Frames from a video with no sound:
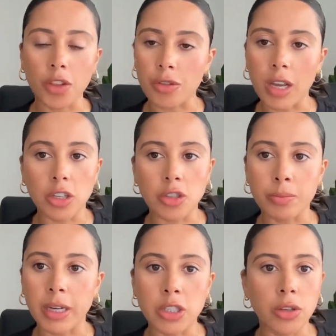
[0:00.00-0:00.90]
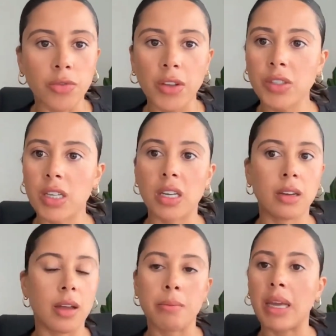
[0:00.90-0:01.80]
300 by 250
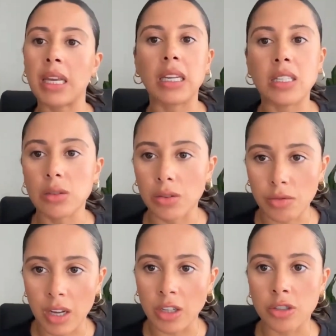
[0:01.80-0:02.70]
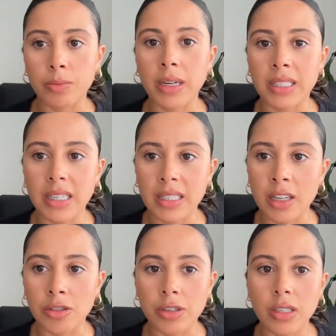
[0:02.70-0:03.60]
and make it into a 300 by
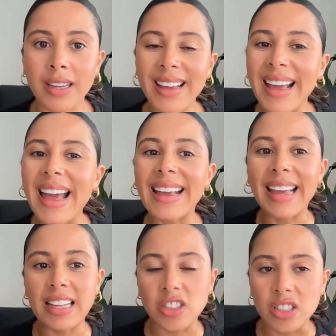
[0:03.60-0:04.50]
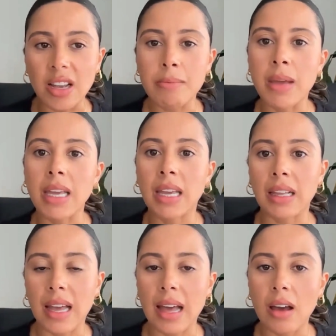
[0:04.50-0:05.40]
600. Again, just like
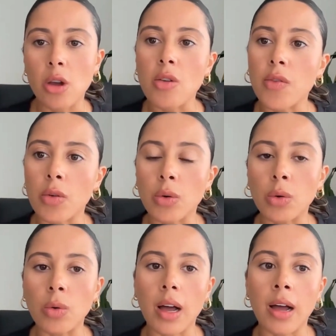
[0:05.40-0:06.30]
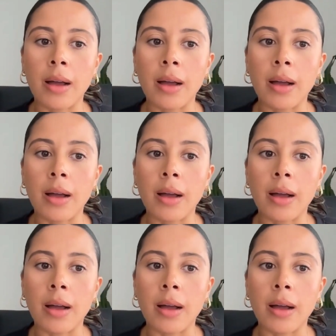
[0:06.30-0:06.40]
making that overall,